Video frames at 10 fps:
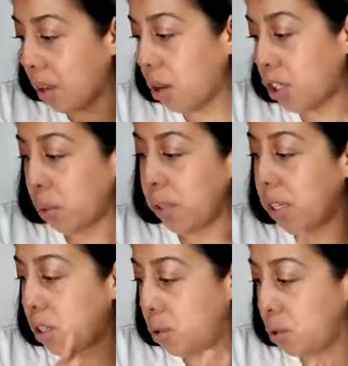so we
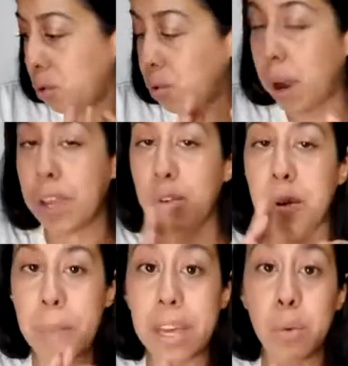did stews, right? You
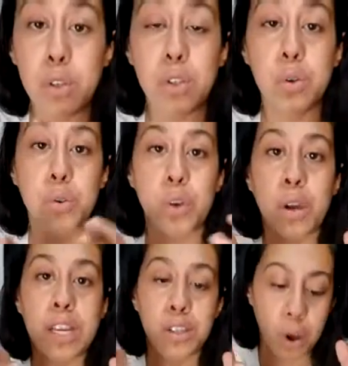can make it with stews.
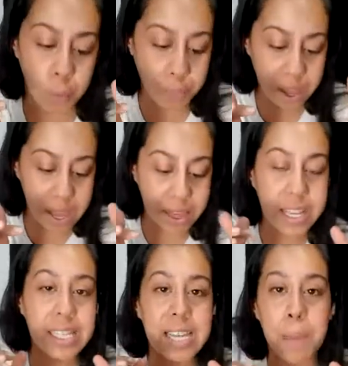Okay, so
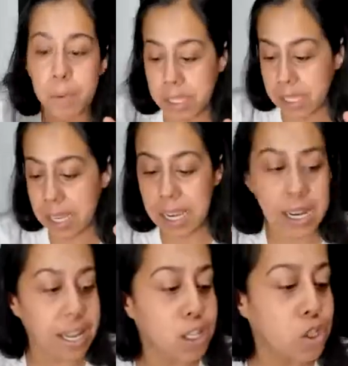this type of
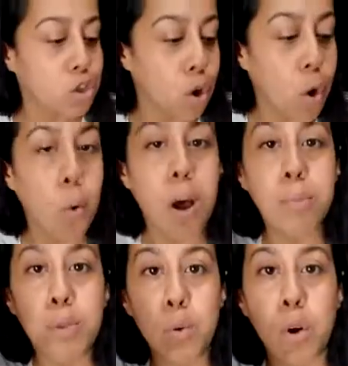seed is so
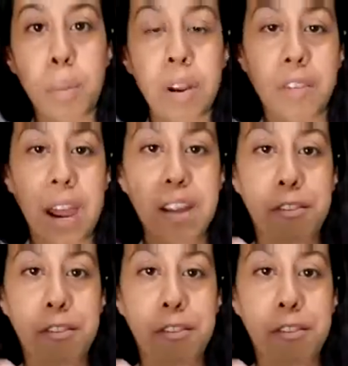absorbent of any